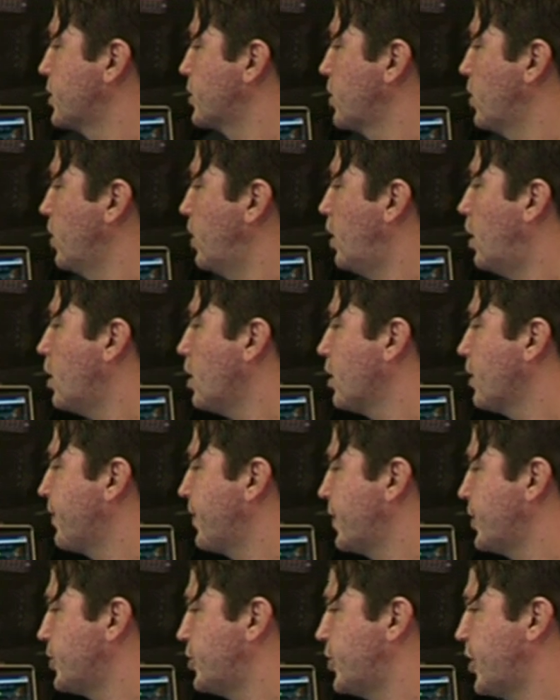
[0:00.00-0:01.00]
So all of
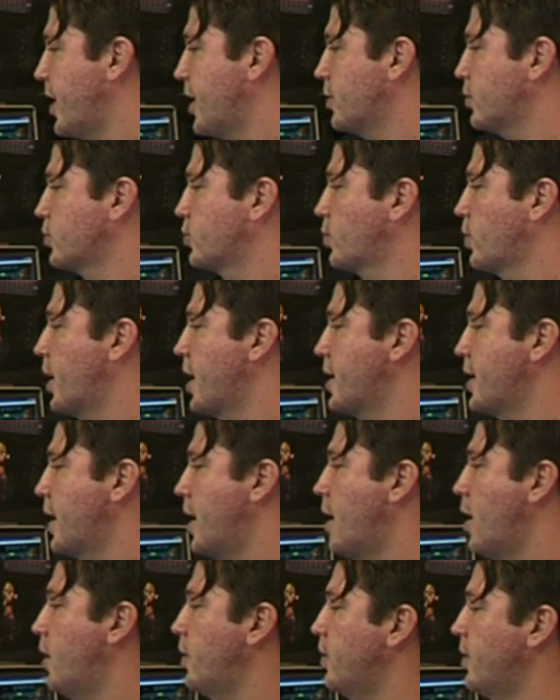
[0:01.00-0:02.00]
those channels right
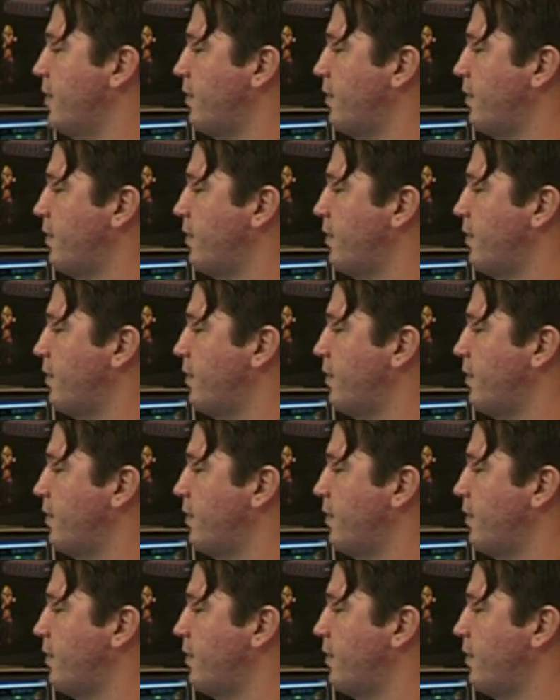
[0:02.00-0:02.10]
now,